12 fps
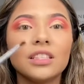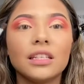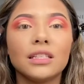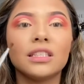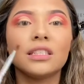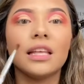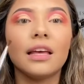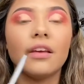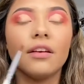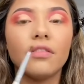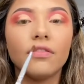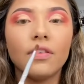It's just
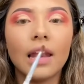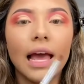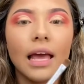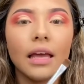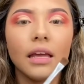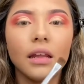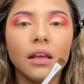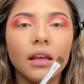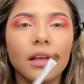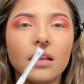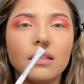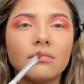a
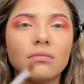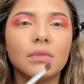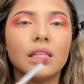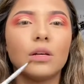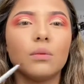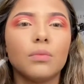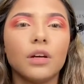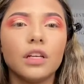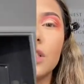flat-headed little brush.